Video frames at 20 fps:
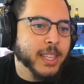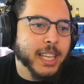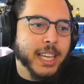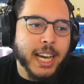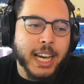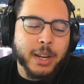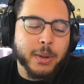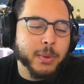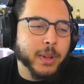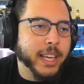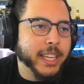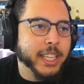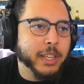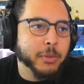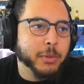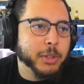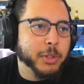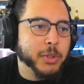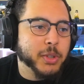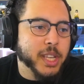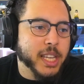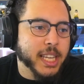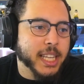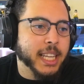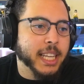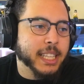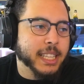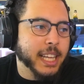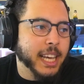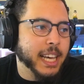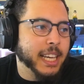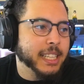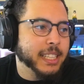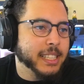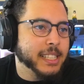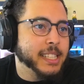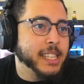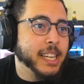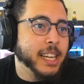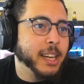I don't like it when you say it like that,
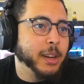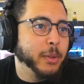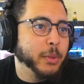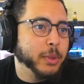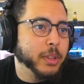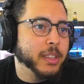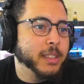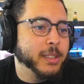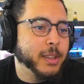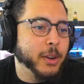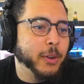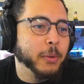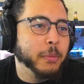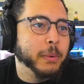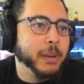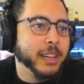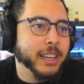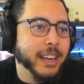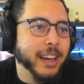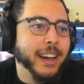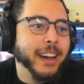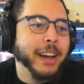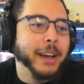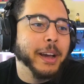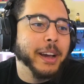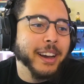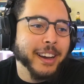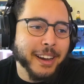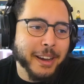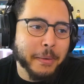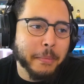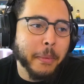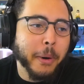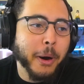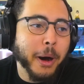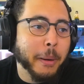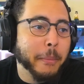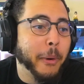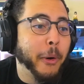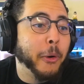because then I don't think so, but I'm
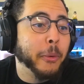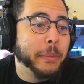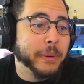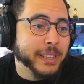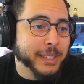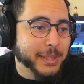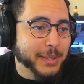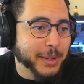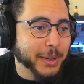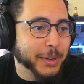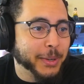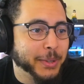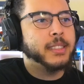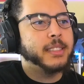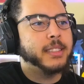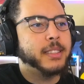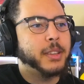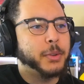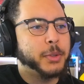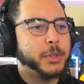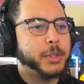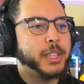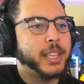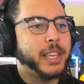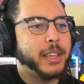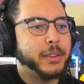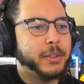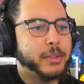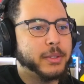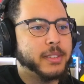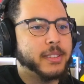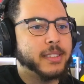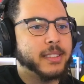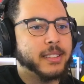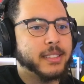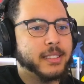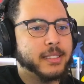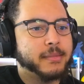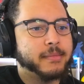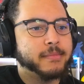hoping so. So just kills,
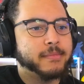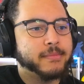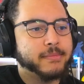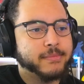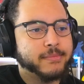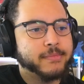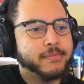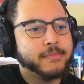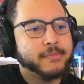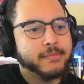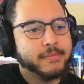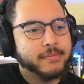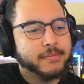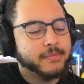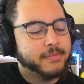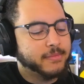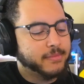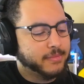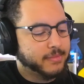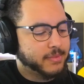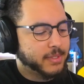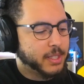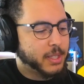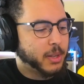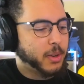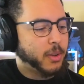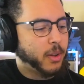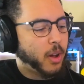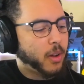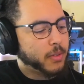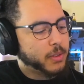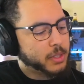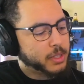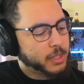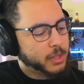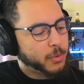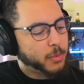yeah. So obviously the